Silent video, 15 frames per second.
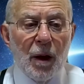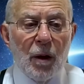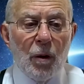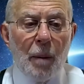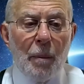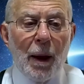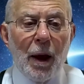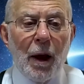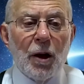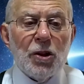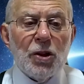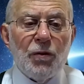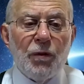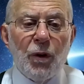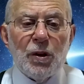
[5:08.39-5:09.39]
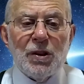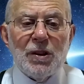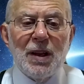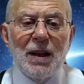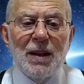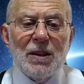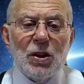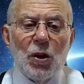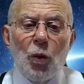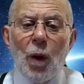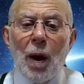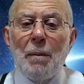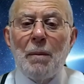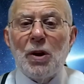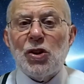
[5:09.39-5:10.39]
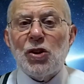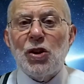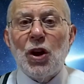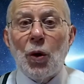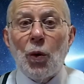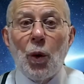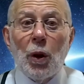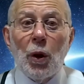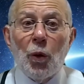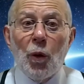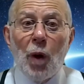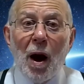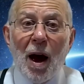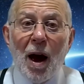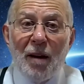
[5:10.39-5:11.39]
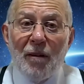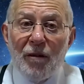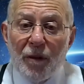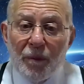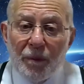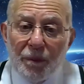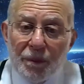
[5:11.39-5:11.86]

Rabbi Hirsch foresees the way Mashiach will arrive.